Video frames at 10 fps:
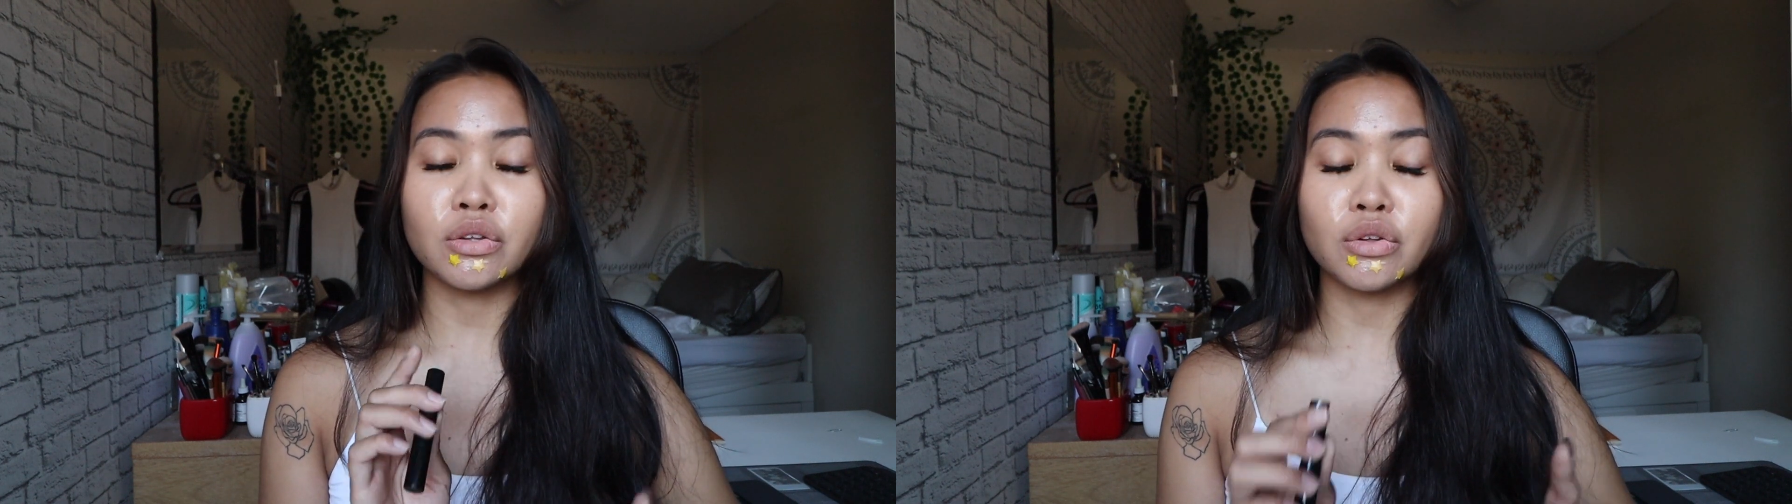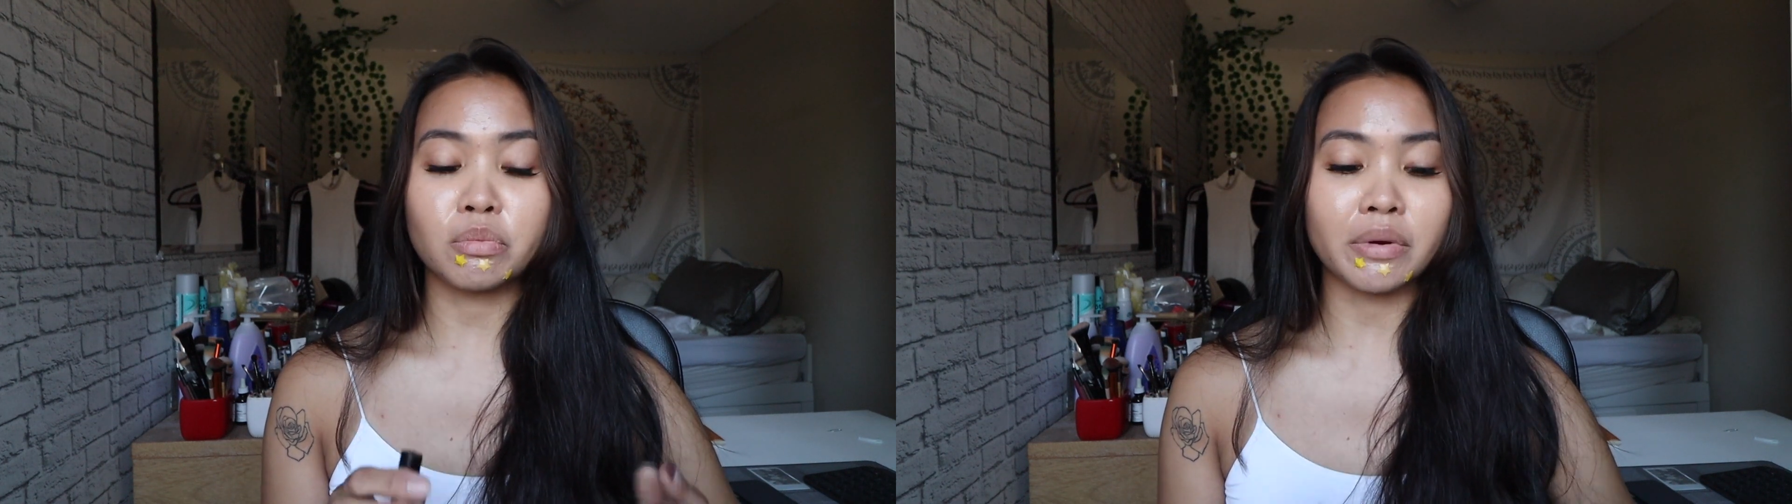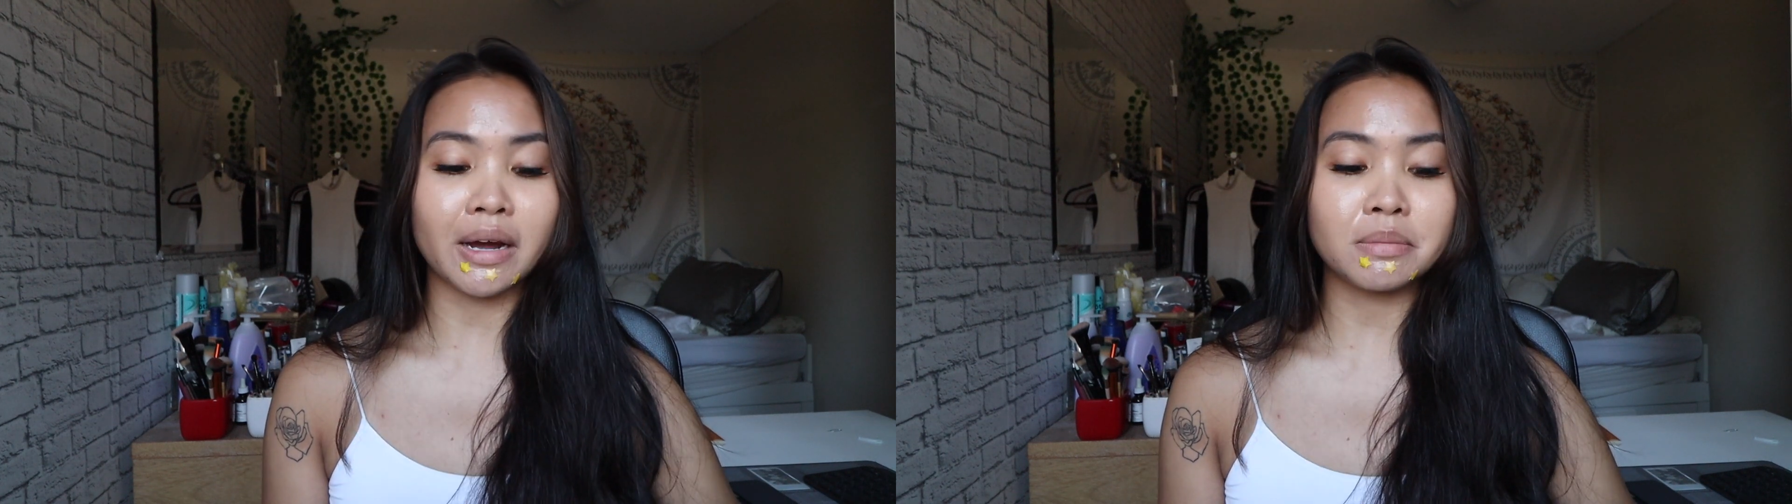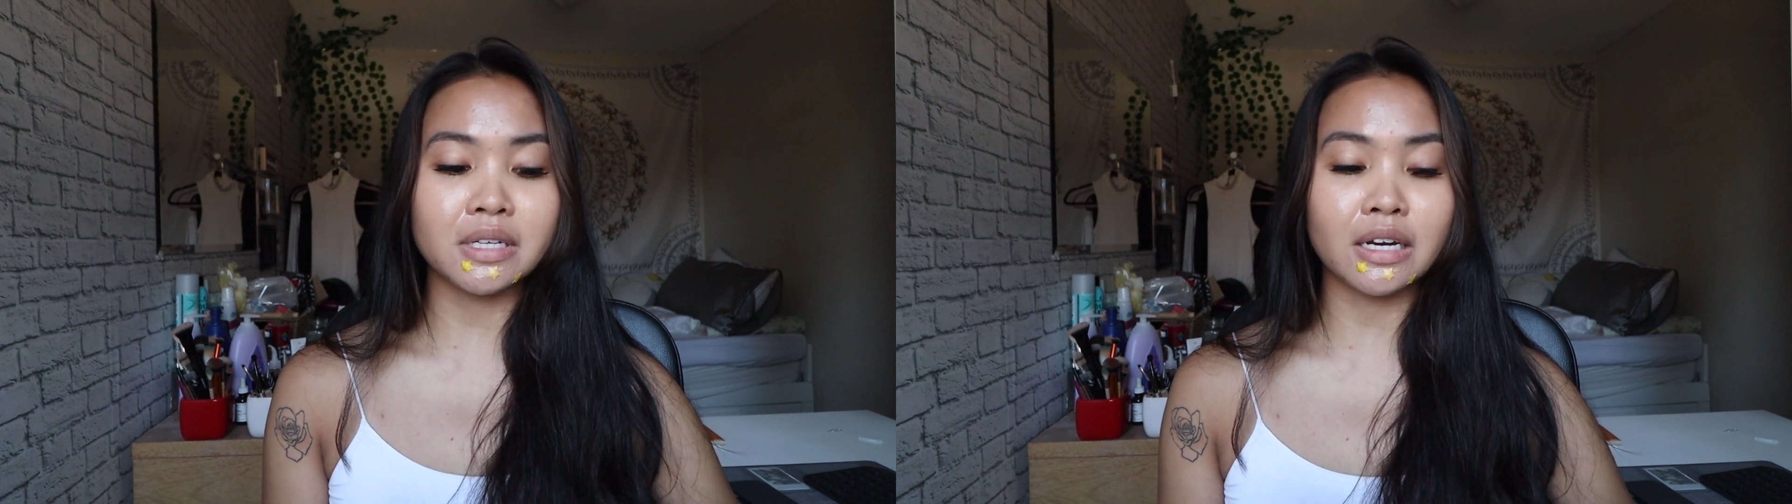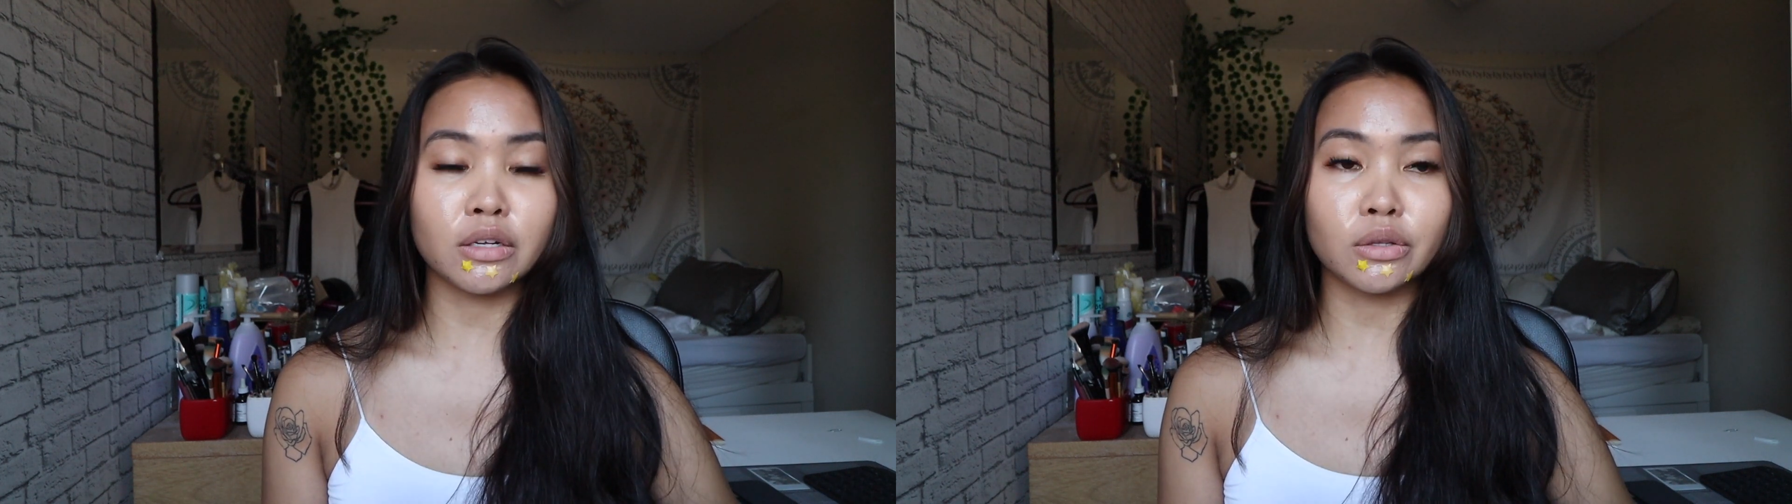you prepped
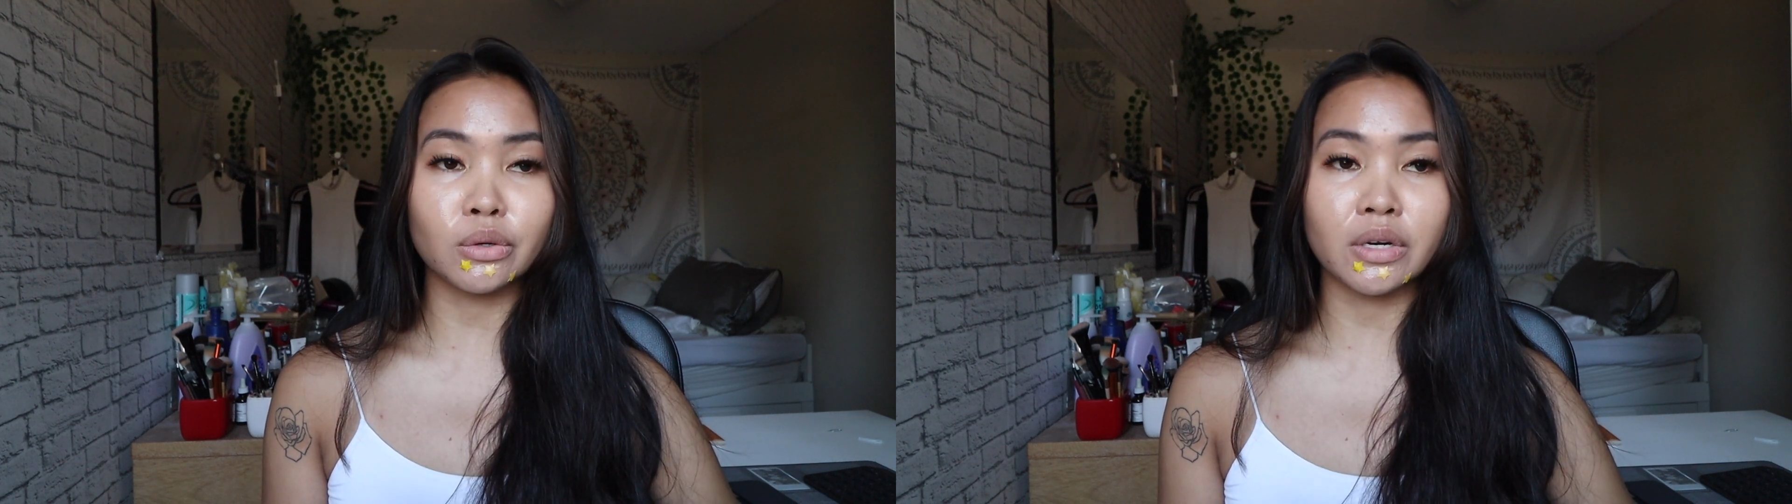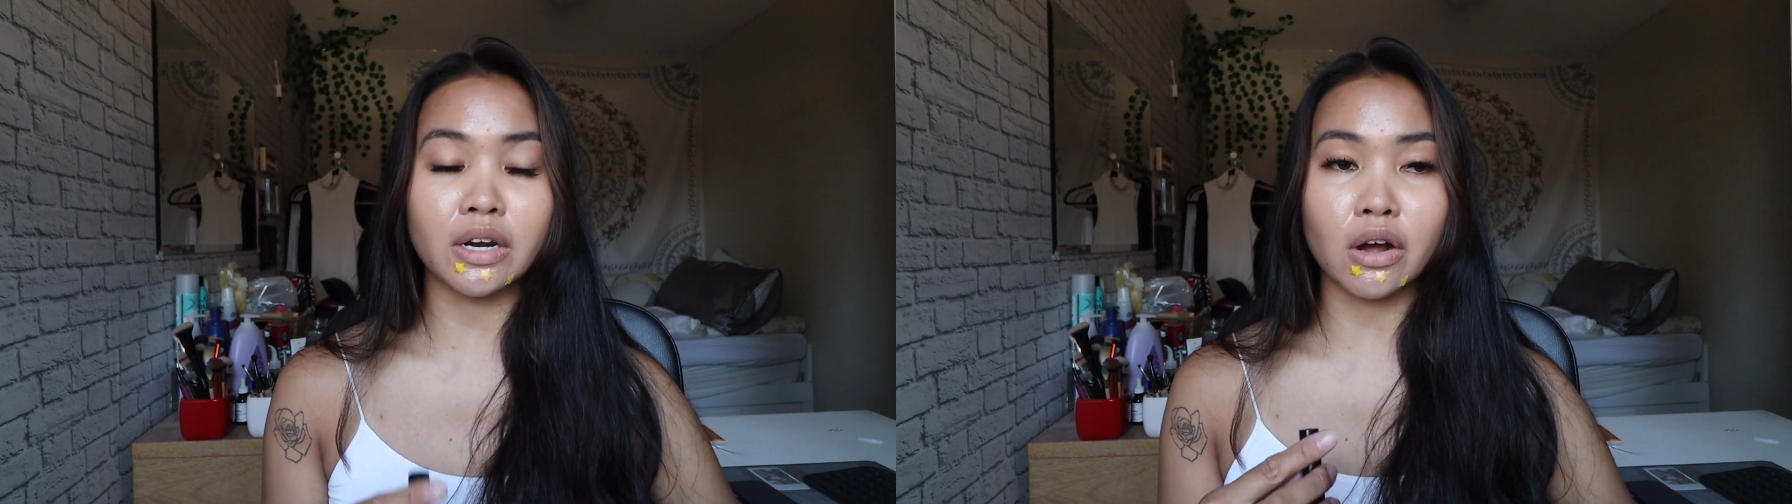and glued it